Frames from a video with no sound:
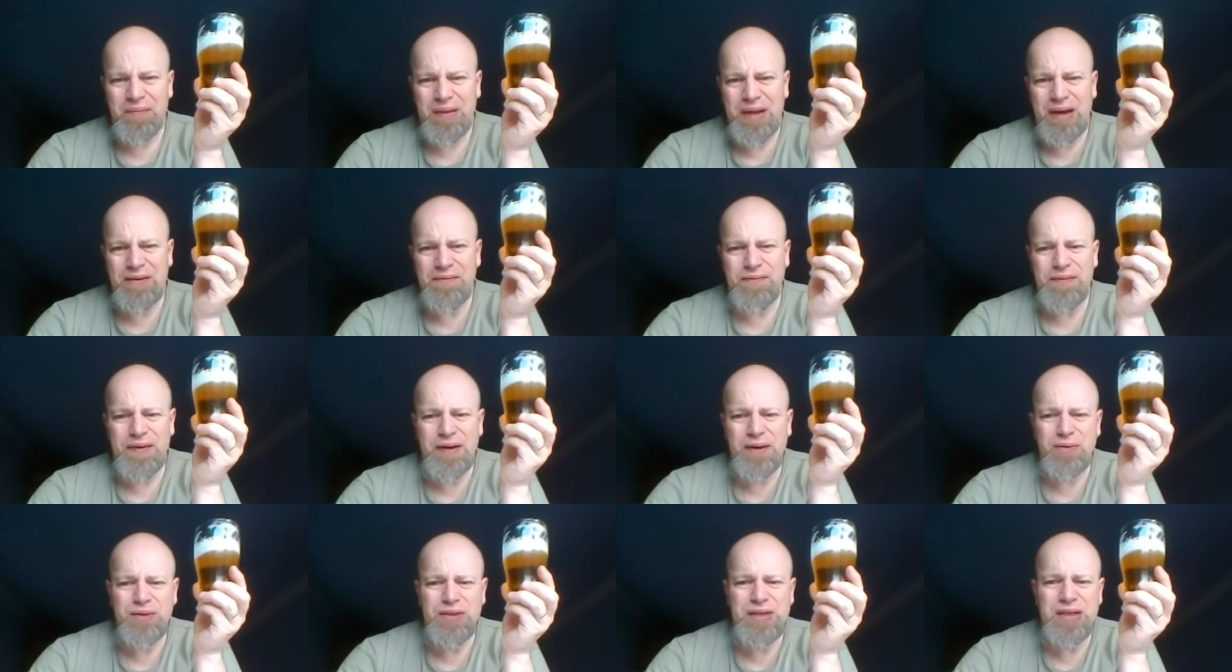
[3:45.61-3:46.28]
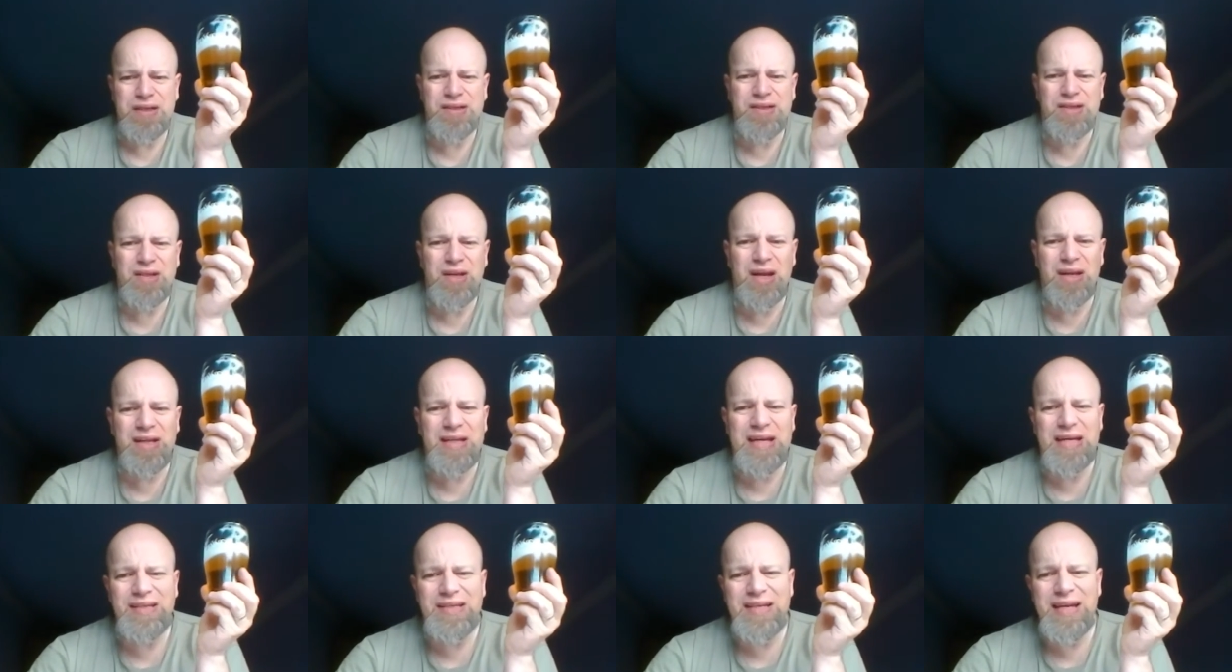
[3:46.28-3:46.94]
It feels there's no,
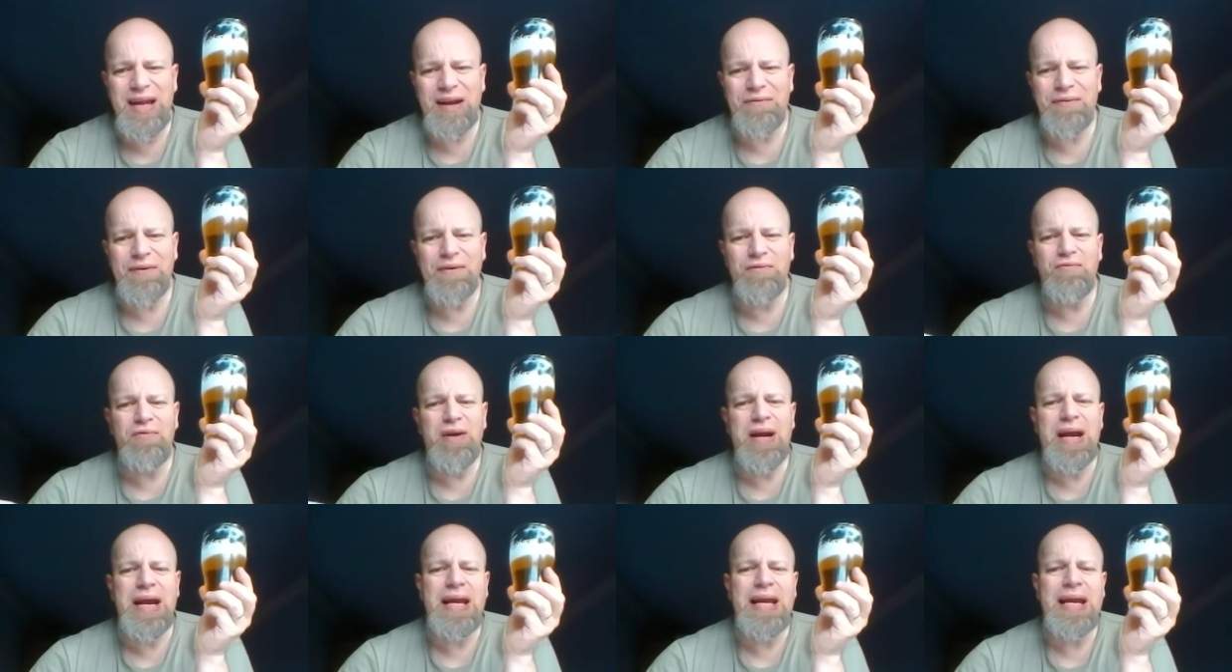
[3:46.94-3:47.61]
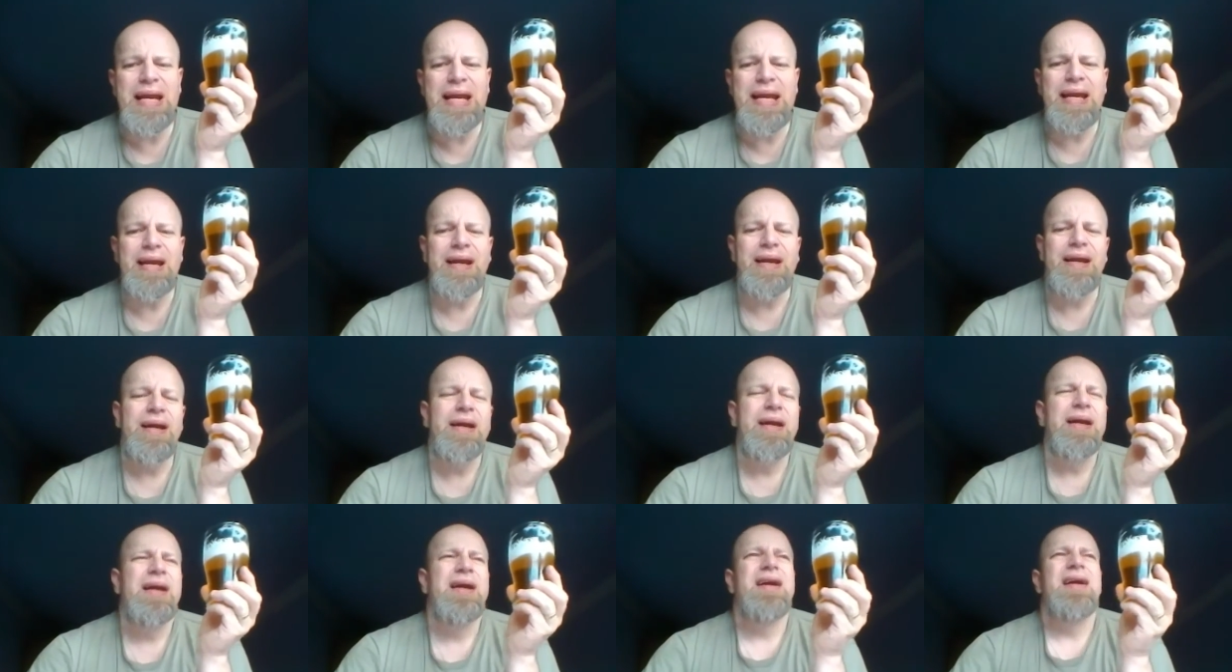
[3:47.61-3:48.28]
there's nothing really
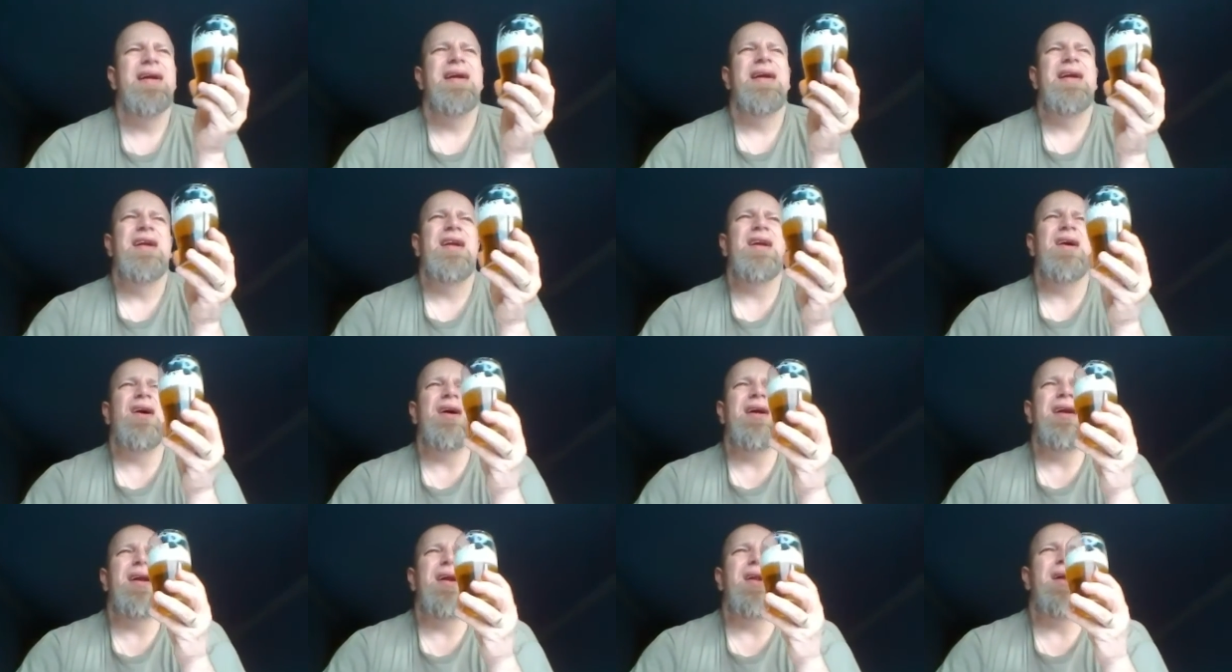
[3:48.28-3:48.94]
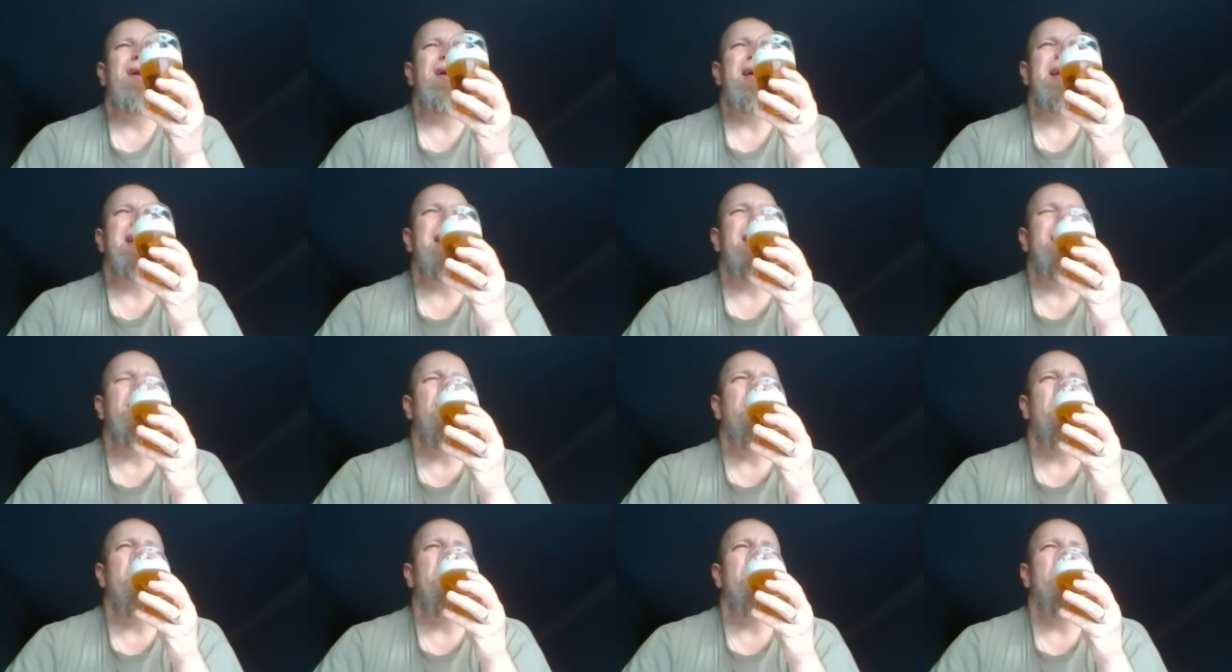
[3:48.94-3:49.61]
kind of like
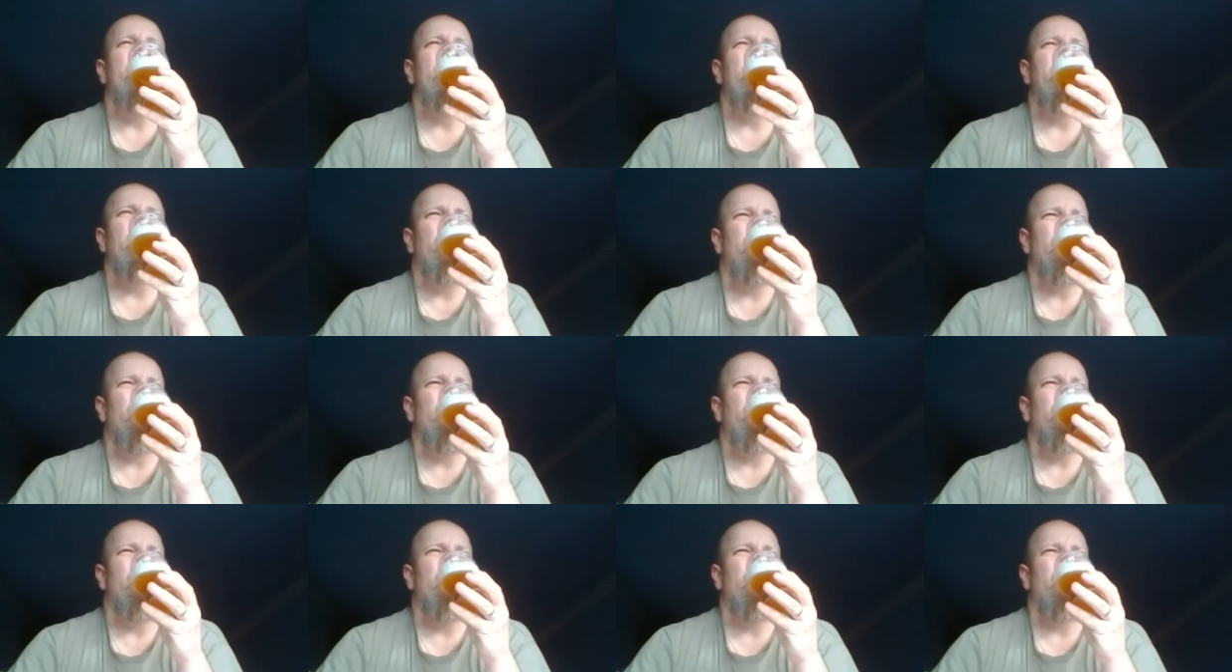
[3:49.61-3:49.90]
um,